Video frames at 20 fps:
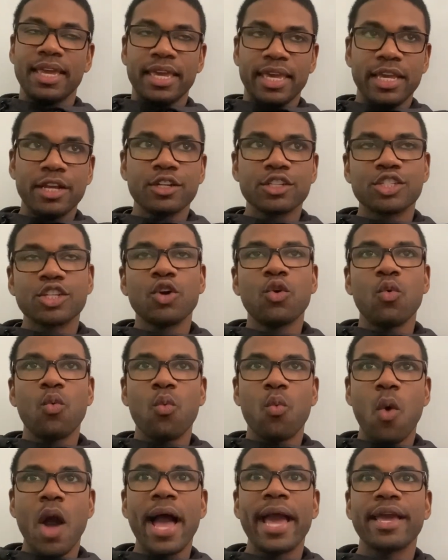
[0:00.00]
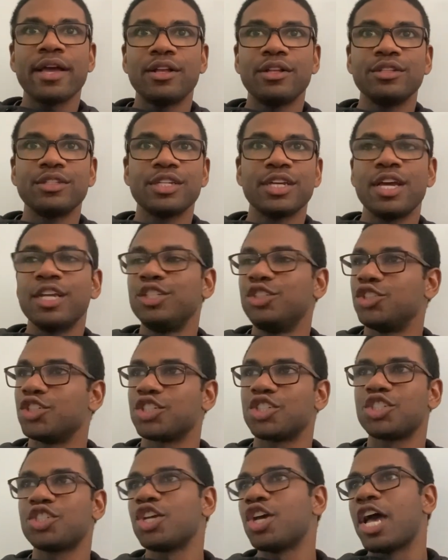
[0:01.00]
Here's a wild,
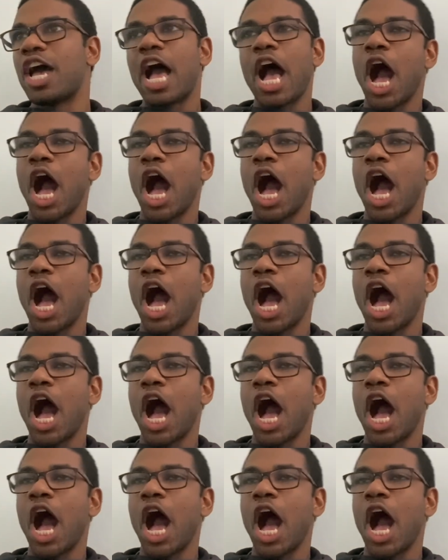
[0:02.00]
just